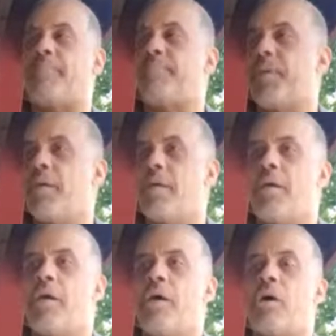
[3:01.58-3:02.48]
out?
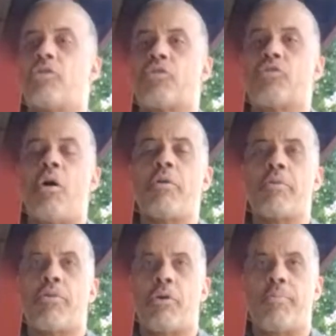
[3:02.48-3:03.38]
A
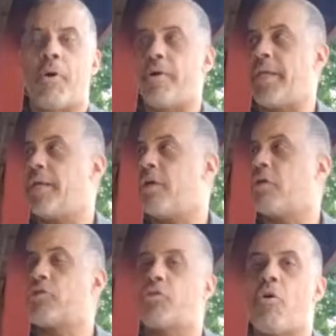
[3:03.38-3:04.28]
strong third party,
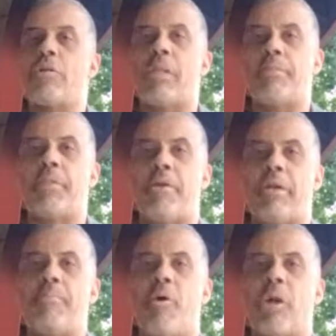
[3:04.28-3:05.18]
a strong
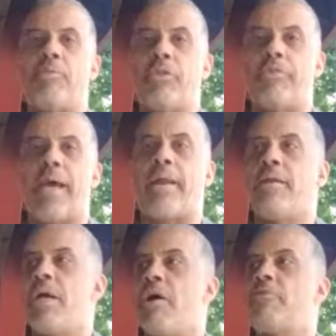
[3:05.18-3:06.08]
Libertarian party would do that.
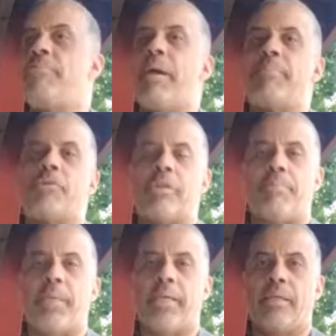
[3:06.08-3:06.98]
Remember
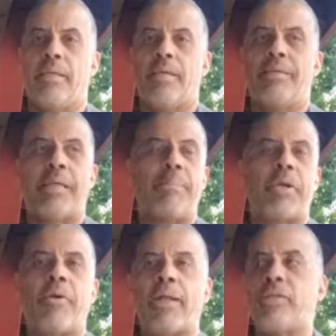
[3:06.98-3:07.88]
something.
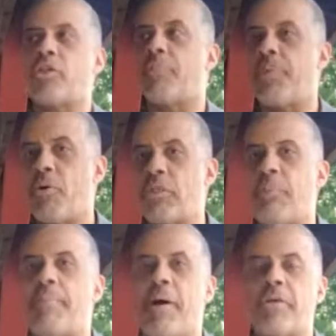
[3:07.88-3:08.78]
Democrats are supposed
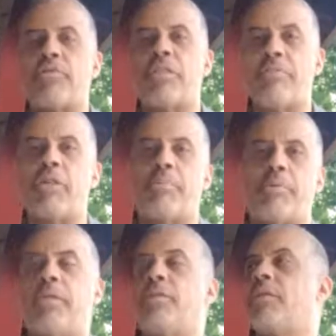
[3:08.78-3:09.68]
to be about your civil
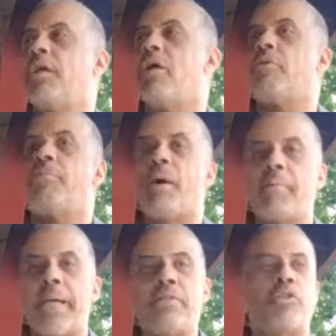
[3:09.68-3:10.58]
liberties.
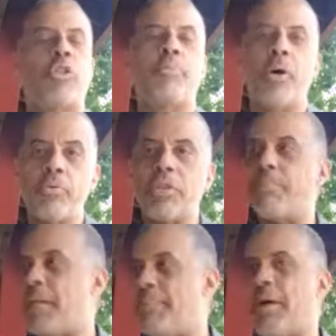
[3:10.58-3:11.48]
Republicans are supposed
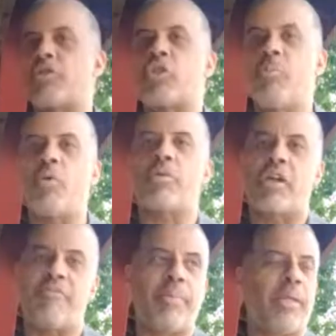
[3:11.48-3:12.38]
to be about smaller
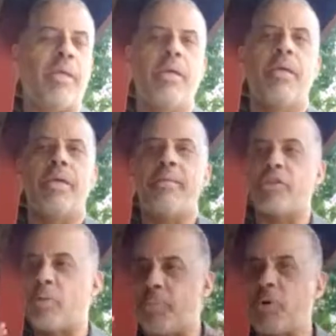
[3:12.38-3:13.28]
government. They're
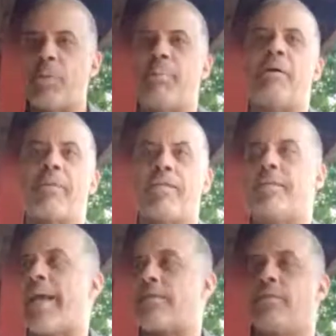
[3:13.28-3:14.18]
supposed to be about less
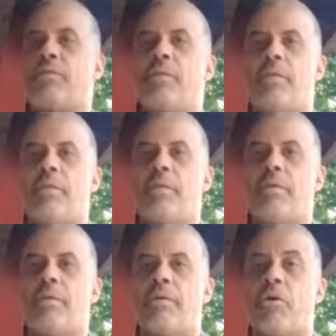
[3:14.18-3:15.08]
taxes.
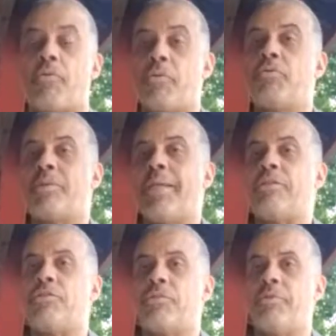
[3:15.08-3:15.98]
Are those
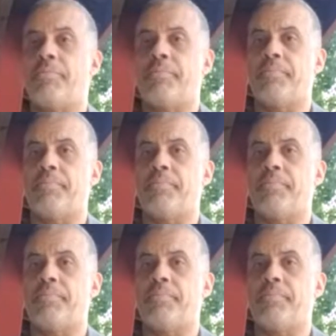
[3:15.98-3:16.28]
things true?